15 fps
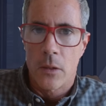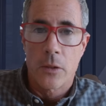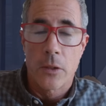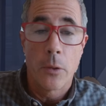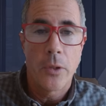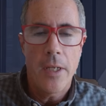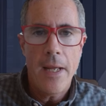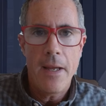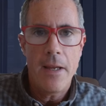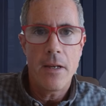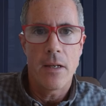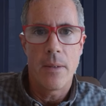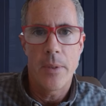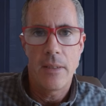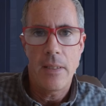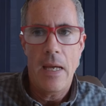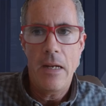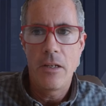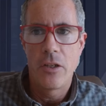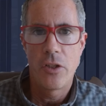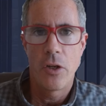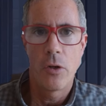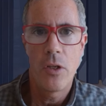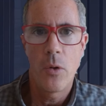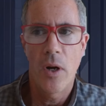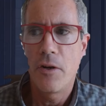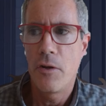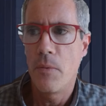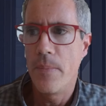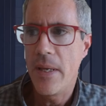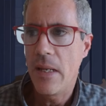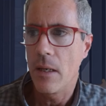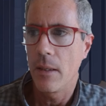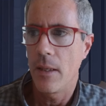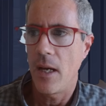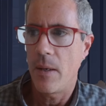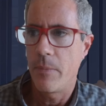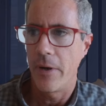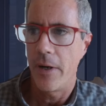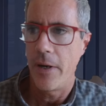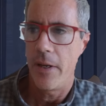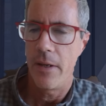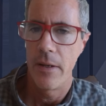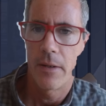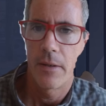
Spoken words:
So today, I'm excited to show you our new media library.